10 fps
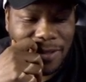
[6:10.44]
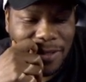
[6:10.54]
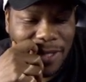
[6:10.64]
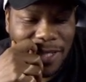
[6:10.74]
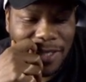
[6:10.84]

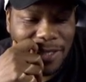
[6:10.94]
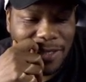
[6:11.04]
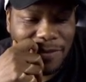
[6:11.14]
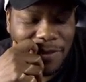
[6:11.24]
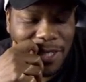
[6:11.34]
That
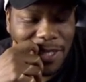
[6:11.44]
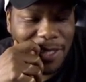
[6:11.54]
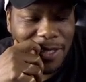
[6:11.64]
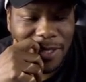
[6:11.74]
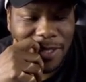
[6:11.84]
just right
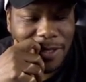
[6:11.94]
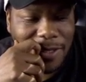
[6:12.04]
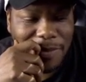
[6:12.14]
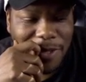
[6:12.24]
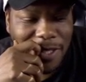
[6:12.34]
there
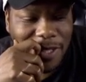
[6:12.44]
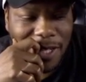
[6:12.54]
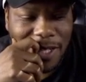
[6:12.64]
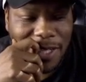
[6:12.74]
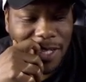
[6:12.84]
tells me,
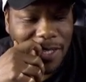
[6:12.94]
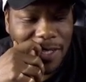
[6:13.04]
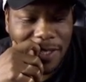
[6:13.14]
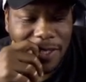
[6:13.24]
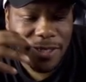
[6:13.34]
like,
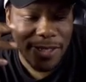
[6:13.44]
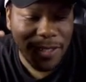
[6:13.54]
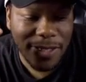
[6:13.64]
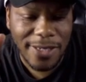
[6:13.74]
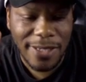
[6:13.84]
they,
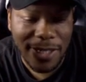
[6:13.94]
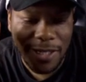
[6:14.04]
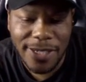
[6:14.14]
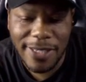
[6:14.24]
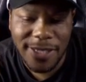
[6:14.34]

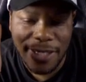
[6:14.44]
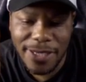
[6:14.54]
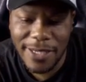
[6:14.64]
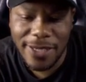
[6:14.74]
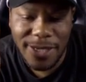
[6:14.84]

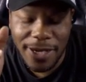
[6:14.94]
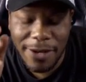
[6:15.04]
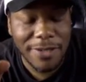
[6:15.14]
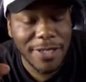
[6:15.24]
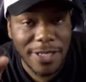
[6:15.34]
EDC,
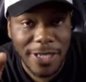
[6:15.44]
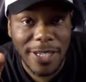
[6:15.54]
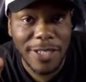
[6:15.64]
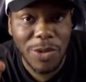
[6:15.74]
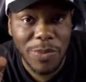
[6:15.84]
Erickson,
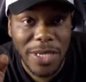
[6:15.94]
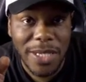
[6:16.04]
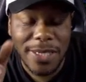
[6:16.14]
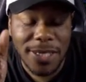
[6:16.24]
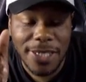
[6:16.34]
and to
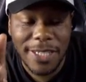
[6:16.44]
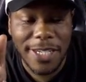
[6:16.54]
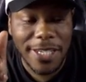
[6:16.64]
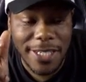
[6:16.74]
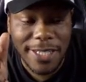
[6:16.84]
me, since
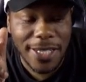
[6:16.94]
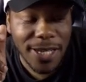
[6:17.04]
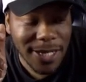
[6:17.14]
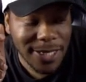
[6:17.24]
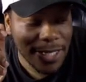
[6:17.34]

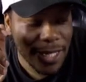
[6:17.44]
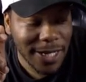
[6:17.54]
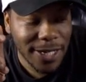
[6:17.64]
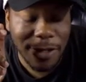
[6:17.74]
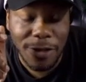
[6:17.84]
EDC has
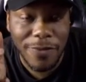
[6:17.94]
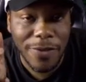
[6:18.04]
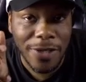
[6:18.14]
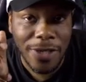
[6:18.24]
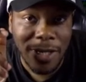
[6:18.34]
taken
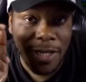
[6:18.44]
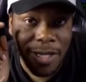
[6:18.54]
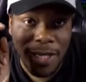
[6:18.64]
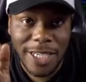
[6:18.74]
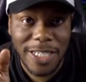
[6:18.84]
over,
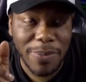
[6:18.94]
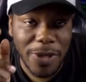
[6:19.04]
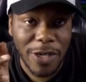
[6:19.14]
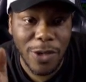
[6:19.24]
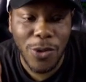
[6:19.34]
he's
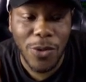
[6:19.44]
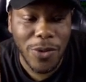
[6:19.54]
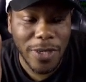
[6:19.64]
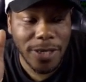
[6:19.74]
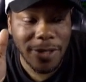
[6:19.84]
been
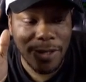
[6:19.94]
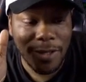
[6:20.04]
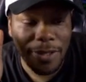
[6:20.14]
going,